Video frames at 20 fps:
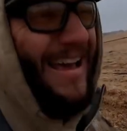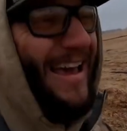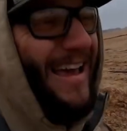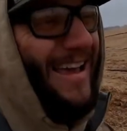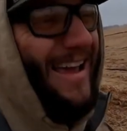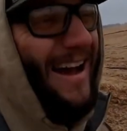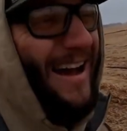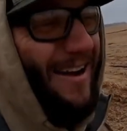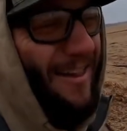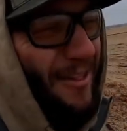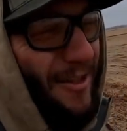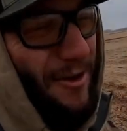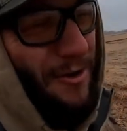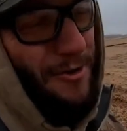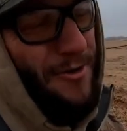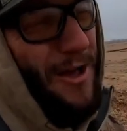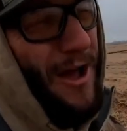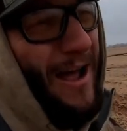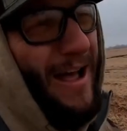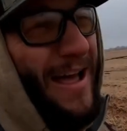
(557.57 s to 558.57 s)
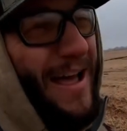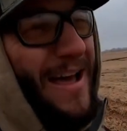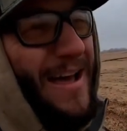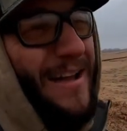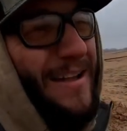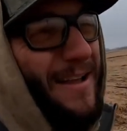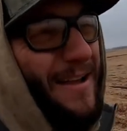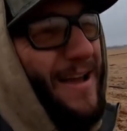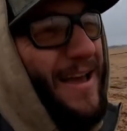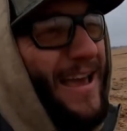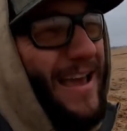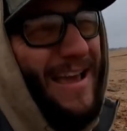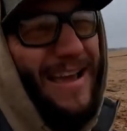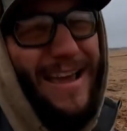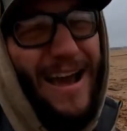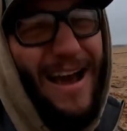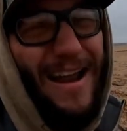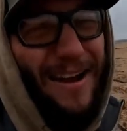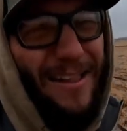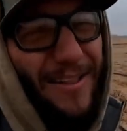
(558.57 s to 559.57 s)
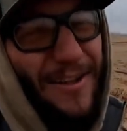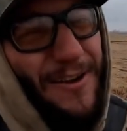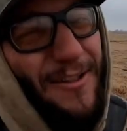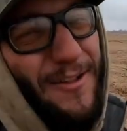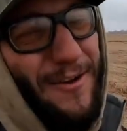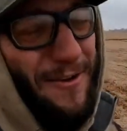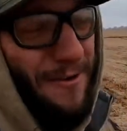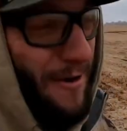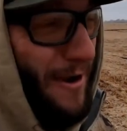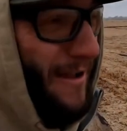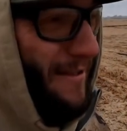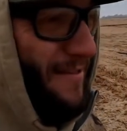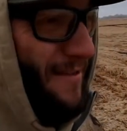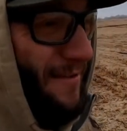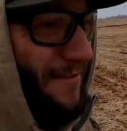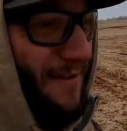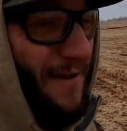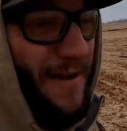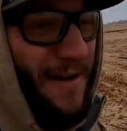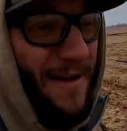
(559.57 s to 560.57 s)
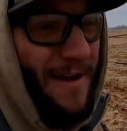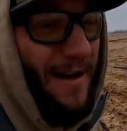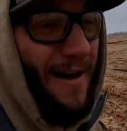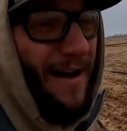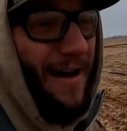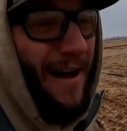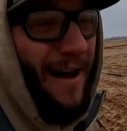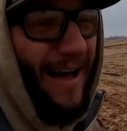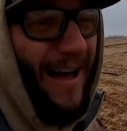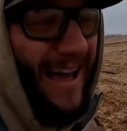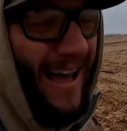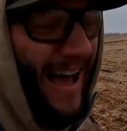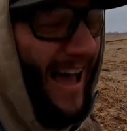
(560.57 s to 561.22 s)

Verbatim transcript: he got a little. He got a little aggressive. He's dead though.